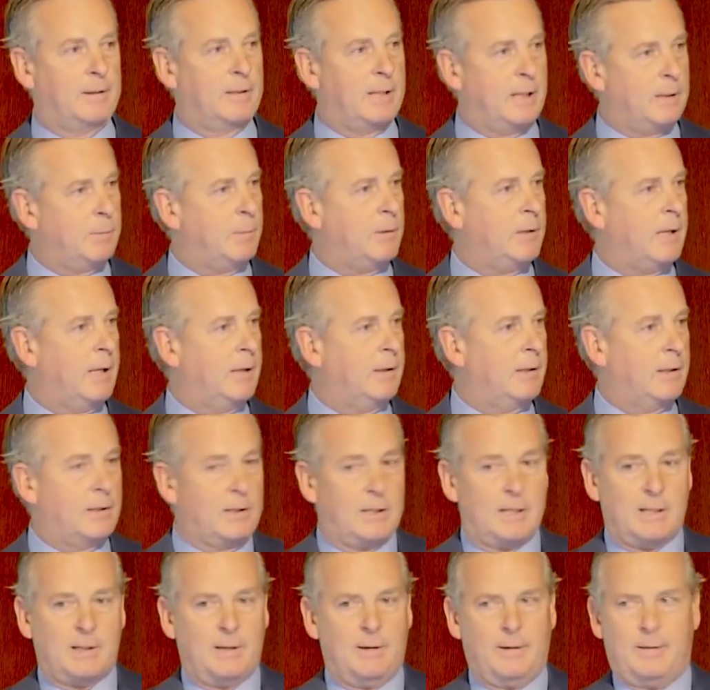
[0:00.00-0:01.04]
6%,
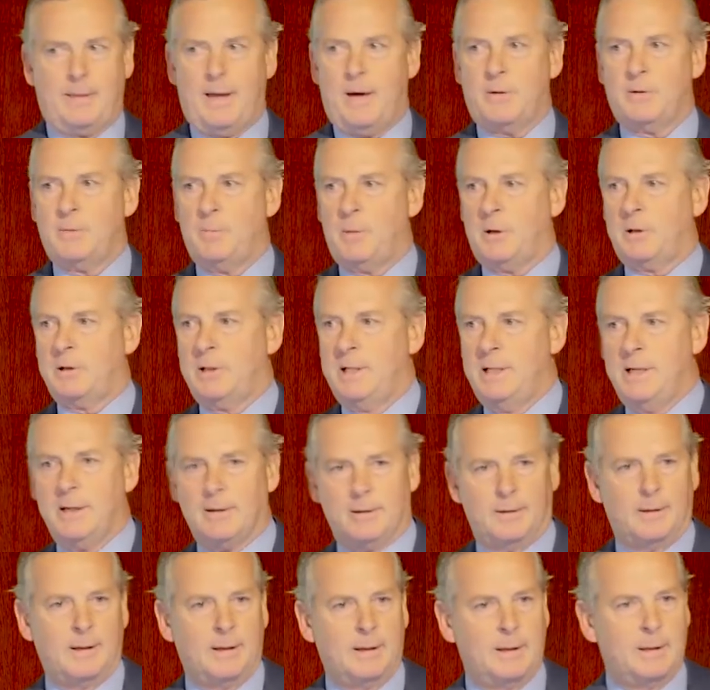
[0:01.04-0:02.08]
that's $600,000 a
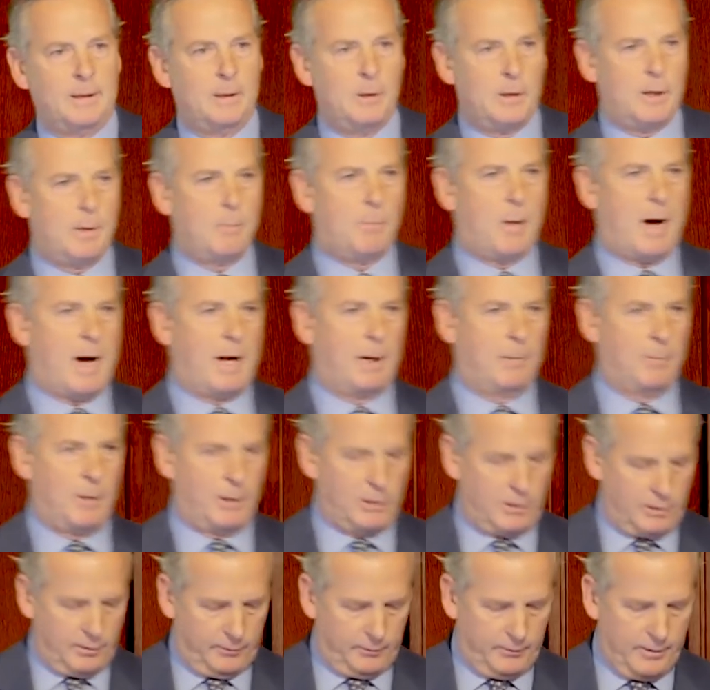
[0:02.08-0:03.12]
year. You can buy a
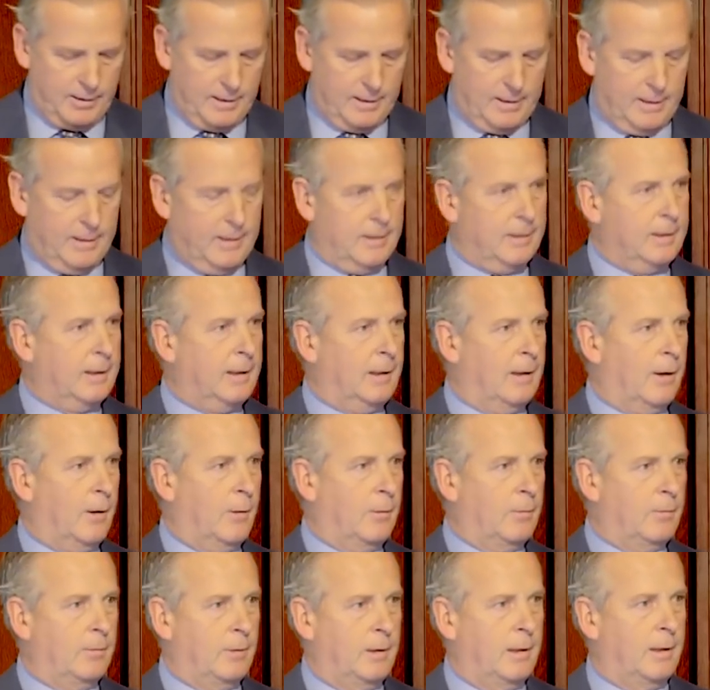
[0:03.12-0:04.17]
bunch of, you
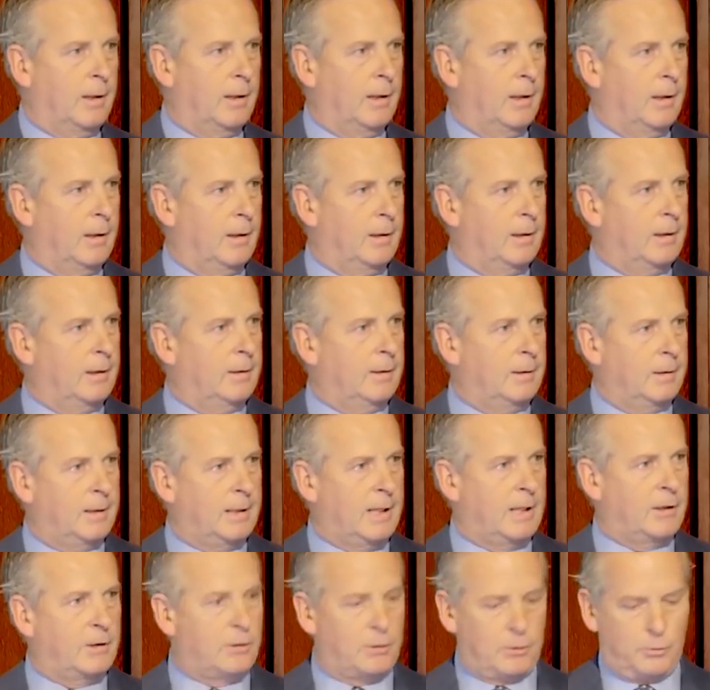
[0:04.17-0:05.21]
know,
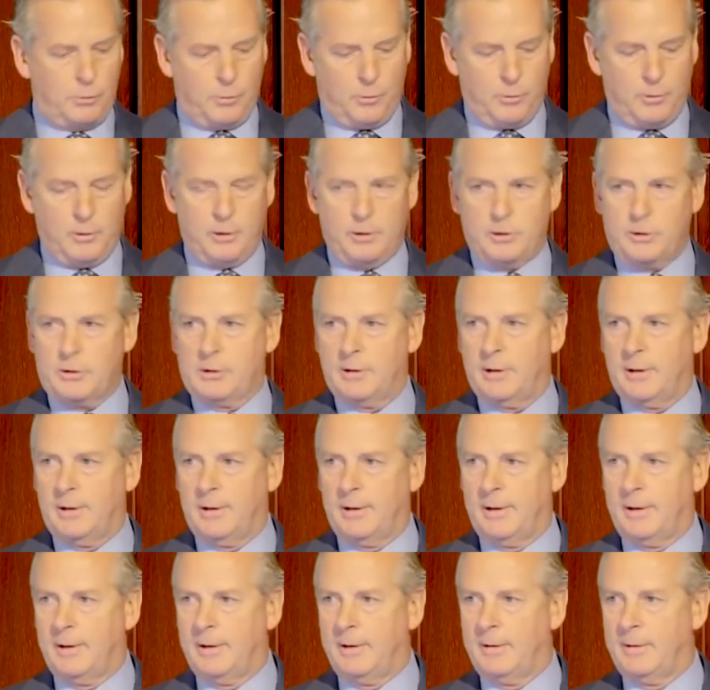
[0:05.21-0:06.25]
kids' toys,
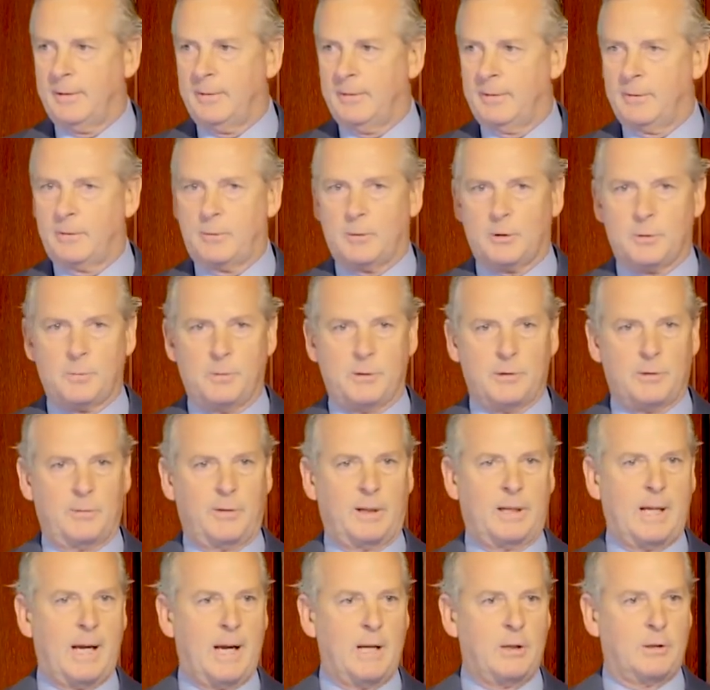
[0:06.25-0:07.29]
Christmas
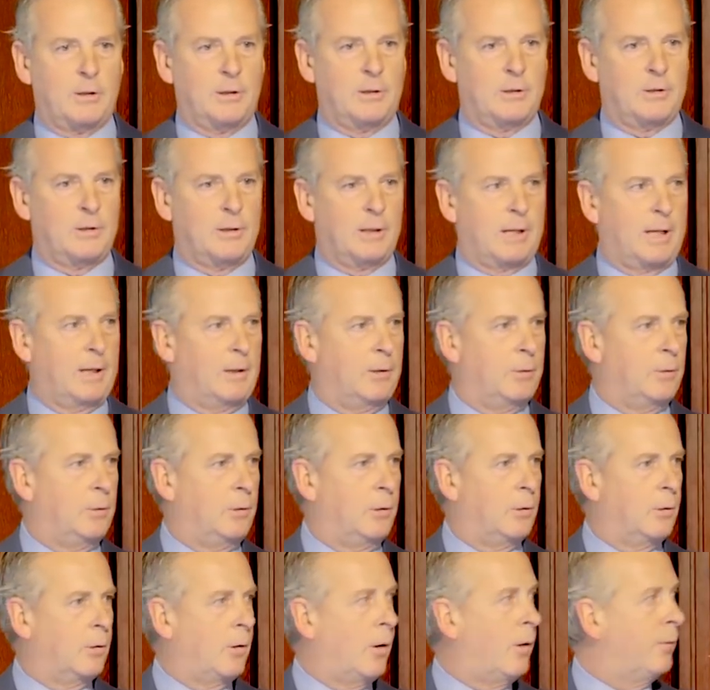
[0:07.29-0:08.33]
vacations, you can do
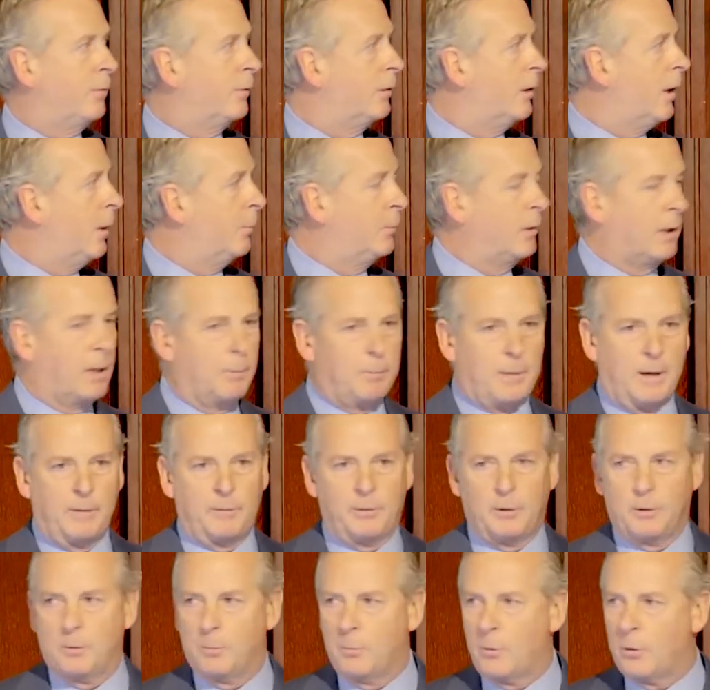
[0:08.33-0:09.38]
your golf club, you can pay
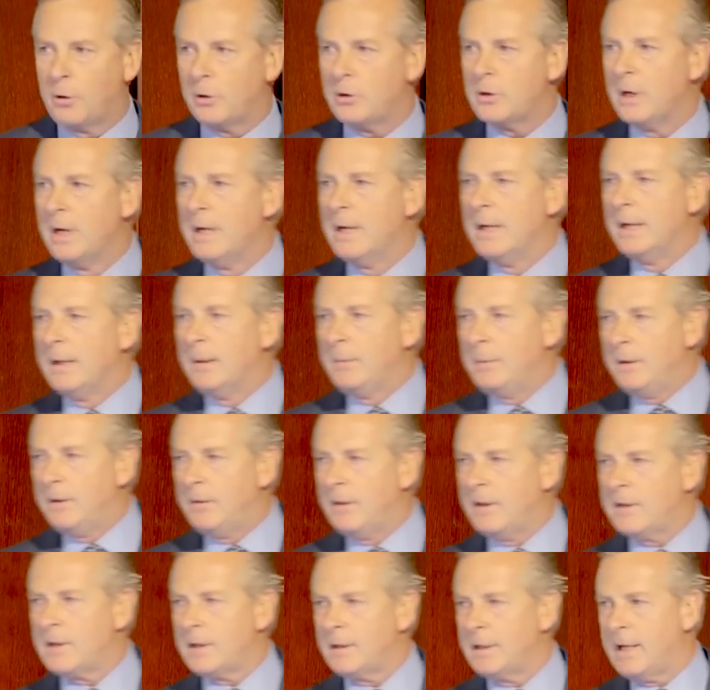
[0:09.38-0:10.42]
for your mortgage. I mean,
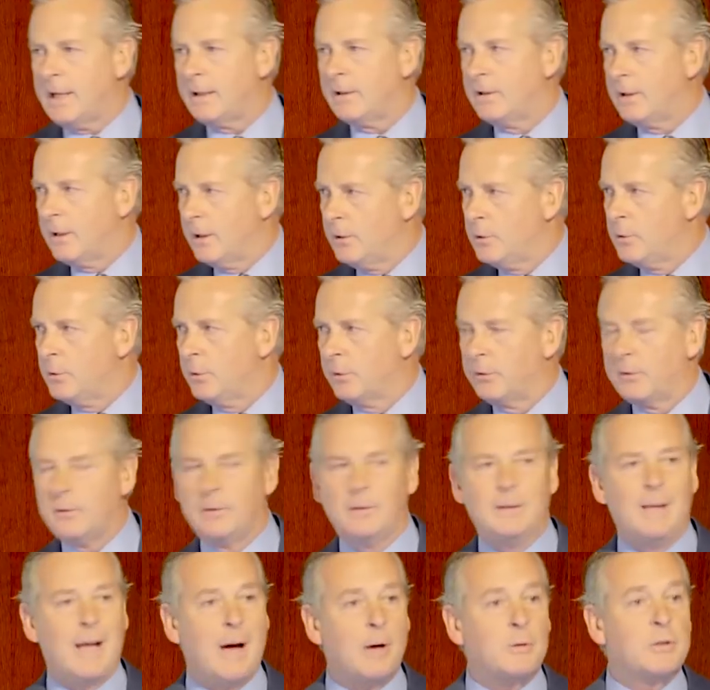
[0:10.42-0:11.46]
things like that, you can do it.
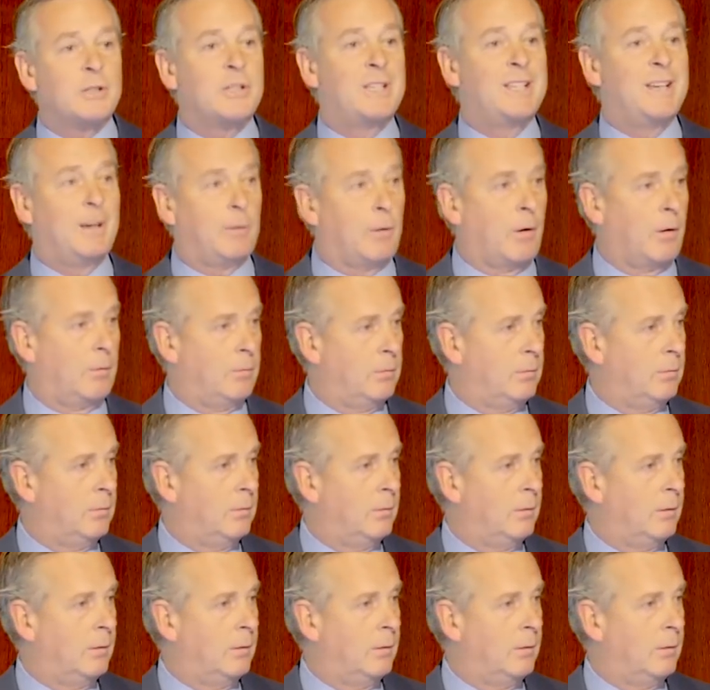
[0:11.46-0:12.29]
Now it's zero.